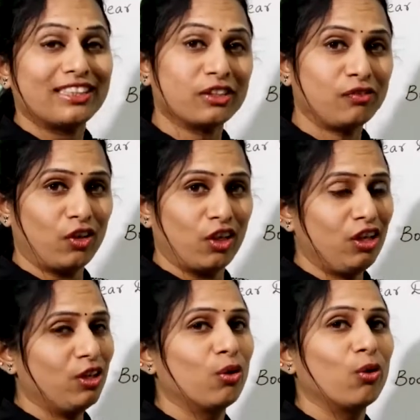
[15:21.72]
first of all,
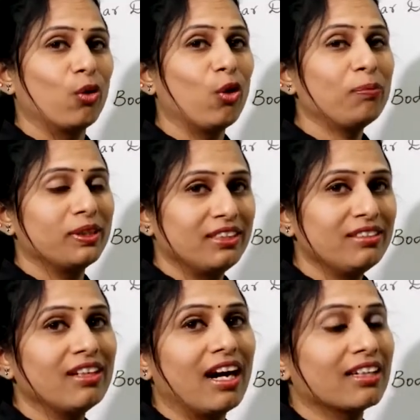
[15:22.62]
open
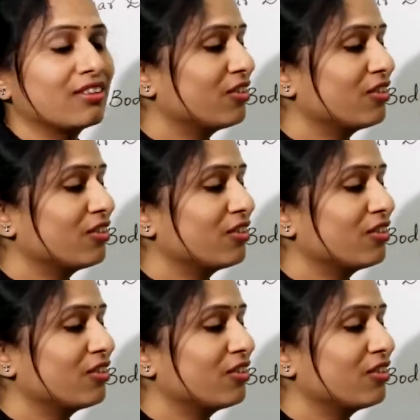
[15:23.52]
a